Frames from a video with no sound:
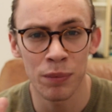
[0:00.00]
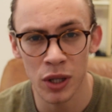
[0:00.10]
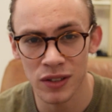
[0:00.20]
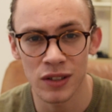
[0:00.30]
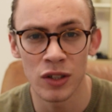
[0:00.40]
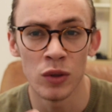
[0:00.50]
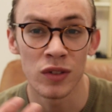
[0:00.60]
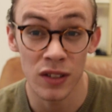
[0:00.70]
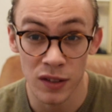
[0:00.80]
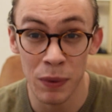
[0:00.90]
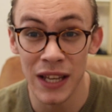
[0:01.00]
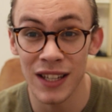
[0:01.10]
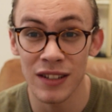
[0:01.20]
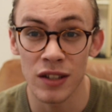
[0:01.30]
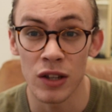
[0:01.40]
person who's
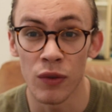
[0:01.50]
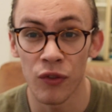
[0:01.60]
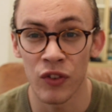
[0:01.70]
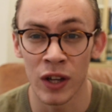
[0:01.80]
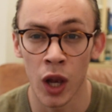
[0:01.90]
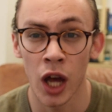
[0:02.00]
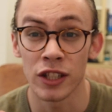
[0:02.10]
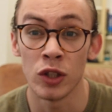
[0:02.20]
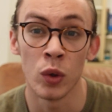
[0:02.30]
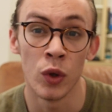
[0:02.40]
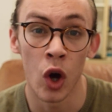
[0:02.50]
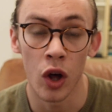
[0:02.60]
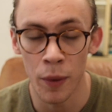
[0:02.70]
speaking to you feel like you're not